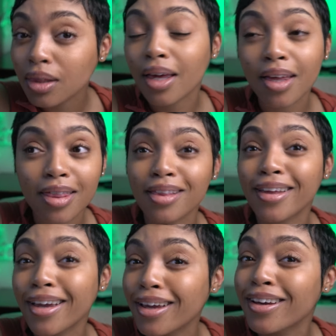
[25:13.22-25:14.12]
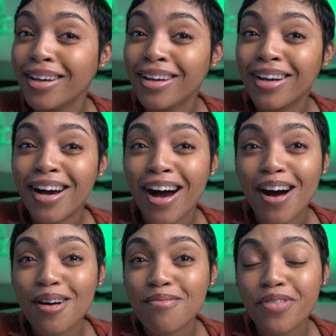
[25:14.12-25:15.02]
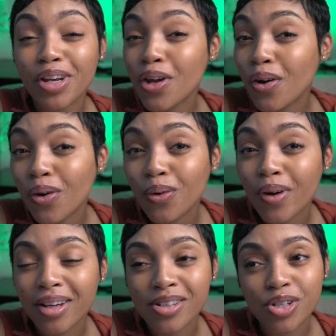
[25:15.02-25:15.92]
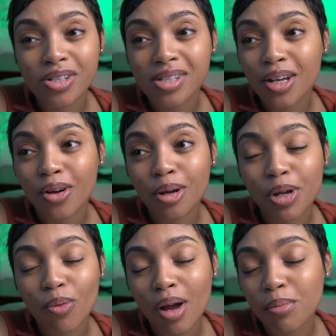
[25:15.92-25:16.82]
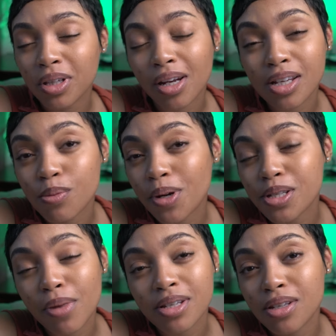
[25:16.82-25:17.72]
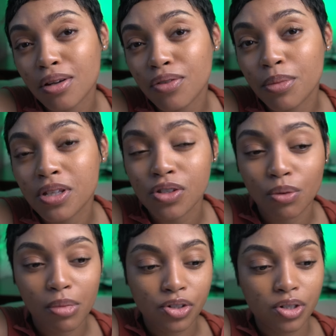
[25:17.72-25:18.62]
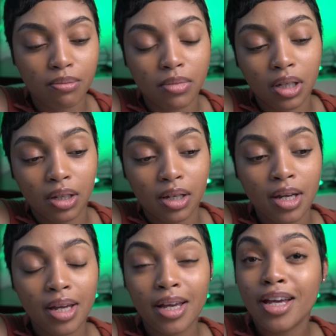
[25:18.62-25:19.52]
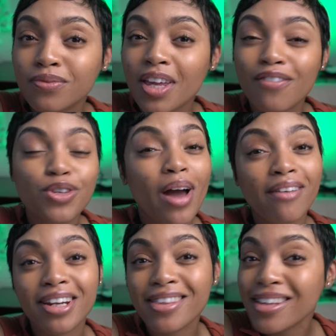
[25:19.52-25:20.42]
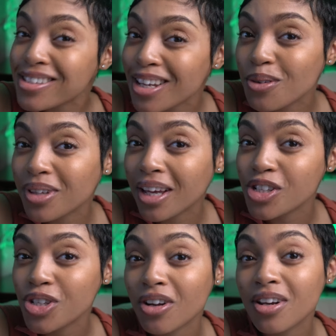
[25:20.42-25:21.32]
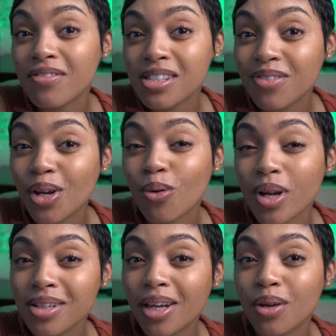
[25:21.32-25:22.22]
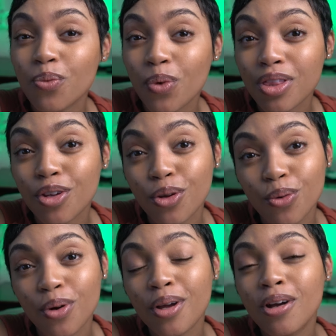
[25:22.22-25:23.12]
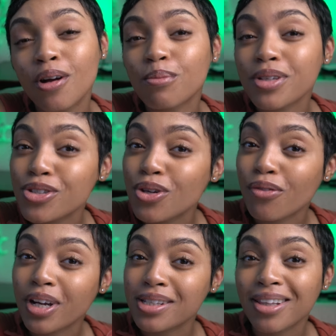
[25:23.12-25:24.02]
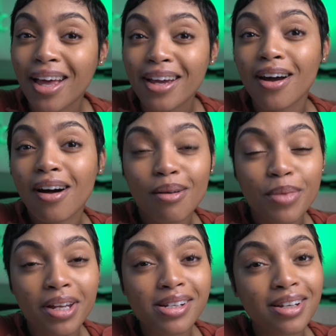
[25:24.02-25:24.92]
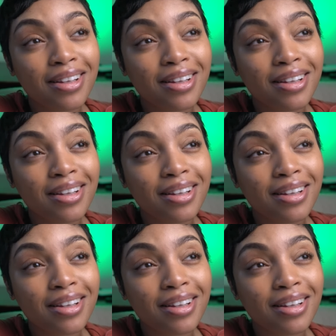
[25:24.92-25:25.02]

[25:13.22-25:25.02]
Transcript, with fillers: lengthy um, video and just hearing me ramble and express myself. It means so much to me if you have any things that you would like to share and if this video resonated with you, please don't forget to like, comment,